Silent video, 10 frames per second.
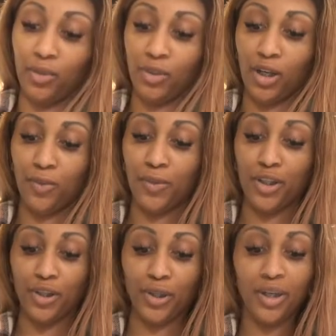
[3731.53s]
you know, when
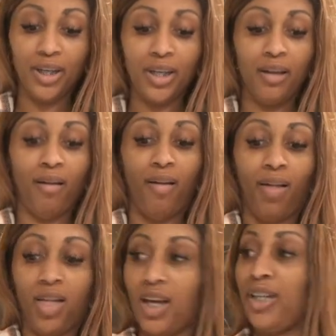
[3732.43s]
you're
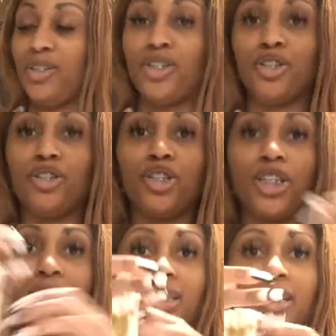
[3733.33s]
just
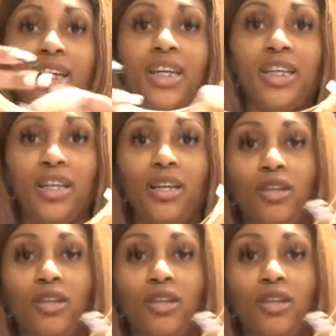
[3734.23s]
chilling,